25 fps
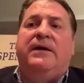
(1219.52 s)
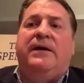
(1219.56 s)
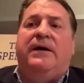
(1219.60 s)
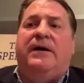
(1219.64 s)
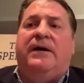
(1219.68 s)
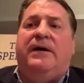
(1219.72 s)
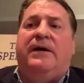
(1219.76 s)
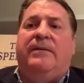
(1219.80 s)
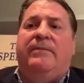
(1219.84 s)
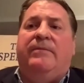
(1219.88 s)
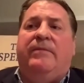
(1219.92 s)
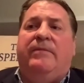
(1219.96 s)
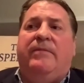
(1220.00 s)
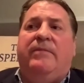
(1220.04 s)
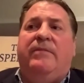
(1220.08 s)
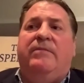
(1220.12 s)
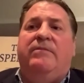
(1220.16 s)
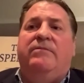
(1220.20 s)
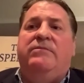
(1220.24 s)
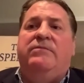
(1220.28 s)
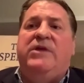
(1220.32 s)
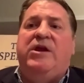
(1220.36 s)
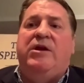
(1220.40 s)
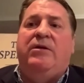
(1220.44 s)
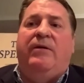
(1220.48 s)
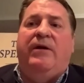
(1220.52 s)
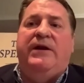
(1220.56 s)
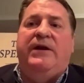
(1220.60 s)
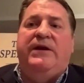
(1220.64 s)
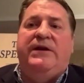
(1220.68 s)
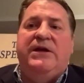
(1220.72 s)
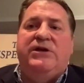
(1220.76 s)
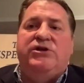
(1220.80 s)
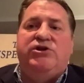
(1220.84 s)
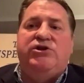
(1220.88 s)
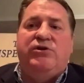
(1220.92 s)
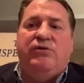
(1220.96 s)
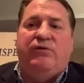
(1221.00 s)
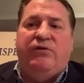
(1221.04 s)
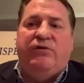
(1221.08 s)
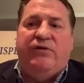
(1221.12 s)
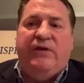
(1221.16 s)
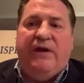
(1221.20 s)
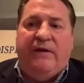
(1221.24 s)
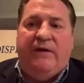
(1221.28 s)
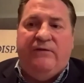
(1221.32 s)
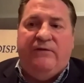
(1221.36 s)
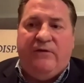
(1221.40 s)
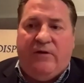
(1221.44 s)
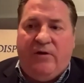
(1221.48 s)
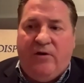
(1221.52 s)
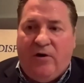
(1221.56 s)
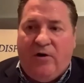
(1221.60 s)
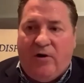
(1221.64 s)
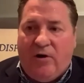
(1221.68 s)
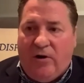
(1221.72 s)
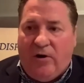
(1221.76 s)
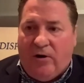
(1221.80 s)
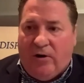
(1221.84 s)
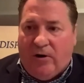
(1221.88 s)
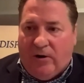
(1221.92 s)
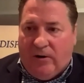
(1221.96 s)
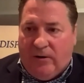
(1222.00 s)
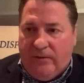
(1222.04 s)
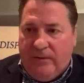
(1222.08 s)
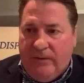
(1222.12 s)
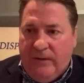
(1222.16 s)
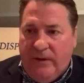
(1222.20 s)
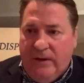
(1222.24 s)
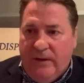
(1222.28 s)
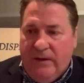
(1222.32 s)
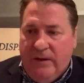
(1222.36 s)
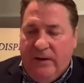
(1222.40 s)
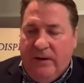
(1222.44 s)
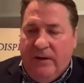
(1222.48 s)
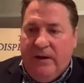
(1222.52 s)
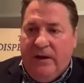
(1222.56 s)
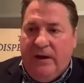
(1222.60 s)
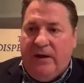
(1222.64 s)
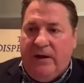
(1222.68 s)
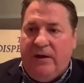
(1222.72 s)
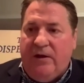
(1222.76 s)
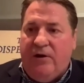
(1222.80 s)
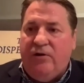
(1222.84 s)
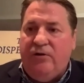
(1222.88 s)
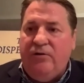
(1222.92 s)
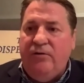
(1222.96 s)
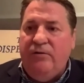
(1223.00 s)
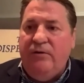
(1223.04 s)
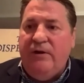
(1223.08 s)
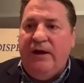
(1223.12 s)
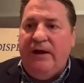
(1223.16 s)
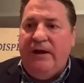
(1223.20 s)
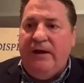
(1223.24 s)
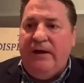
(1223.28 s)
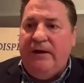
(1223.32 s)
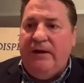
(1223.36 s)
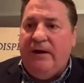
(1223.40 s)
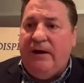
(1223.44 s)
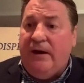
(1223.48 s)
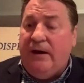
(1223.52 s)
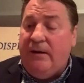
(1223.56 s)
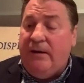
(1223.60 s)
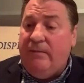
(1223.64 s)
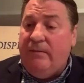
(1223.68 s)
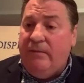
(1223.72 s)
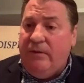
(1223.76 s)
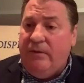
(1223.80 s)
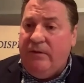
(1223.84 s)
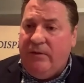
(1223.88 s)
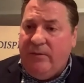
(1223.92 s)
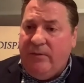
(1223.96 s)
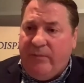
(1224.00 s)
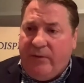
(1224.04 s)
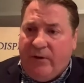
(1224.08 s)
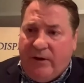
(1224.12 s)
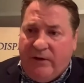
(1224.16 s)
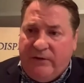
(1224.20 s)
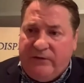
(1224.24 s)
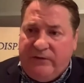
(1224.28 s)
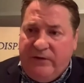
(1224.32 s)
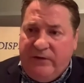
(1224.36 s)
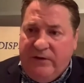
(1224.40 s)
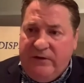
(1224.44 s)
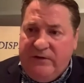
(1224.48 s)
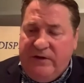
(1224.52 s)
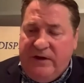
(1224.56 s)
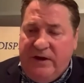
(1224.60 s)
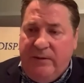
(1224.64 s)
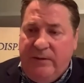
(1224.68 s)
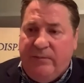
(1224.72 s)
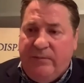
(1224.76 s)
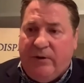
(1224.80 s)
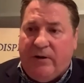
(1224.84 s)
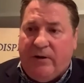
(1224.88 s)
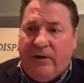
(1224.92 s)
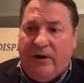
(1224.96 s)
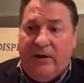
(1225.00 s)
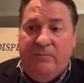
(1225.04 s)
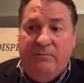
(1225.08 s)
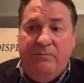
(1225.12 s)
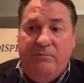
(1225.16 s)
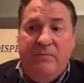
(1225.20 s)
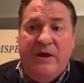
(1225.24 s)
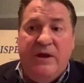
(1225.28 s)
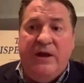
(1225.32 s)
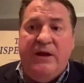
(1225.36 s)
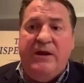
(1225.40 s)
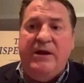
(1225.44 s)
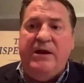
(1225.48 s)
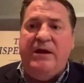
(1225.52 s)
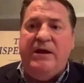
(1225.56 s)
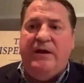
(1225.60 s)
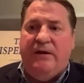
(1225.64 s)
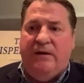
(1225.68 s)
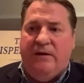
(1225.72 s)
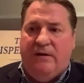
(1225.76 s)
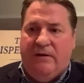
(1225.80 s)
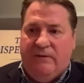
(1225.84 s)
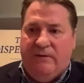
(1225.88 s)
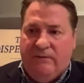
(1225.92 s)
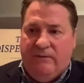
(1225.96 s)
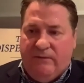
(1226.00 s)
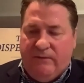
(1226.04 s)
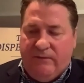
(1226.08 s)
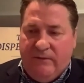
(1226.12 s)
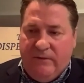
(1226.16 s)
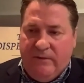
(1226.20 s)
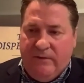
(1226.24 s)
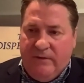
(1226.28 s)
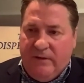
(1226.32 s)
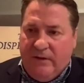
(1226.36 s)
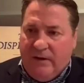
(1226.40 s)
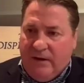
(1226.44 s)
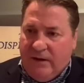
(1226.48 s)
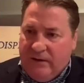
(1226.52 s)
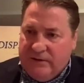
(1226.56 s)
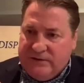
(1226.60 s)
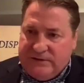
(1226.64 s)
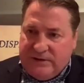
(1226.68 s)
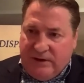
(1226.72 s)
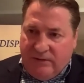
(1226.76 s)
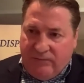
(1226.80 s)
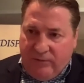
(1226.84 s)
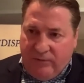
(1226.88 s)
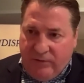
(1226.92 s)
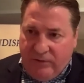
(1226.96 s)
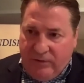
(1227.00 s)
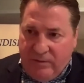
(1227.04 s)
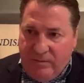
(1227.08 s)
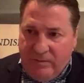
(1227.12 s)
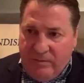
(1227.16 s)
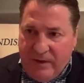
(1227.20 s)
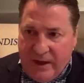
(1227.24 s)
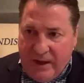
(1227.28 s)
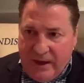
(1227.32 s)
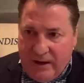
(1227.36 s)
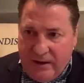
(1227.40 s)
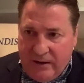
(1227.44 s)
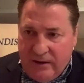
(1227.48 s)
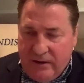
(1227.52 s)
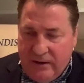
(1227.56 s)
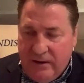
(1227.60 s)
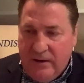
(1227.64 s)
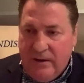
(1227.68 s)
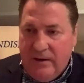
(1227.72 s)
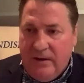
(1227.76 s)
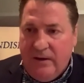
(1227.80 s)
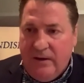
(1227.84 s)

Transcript: um, you know, additional things occur including um, the Boston Tea Party. Many of uh, several of the men